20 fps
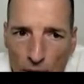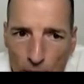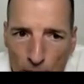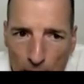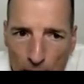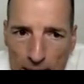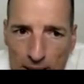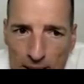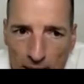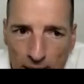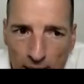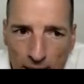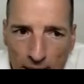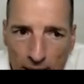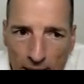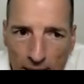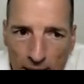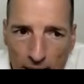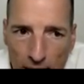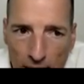of
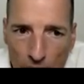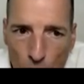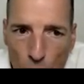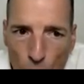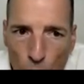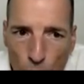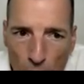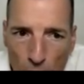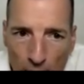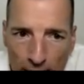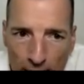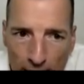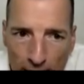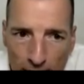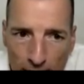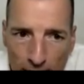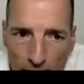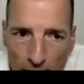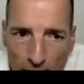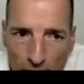basically
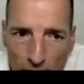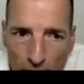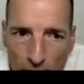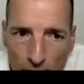waiting,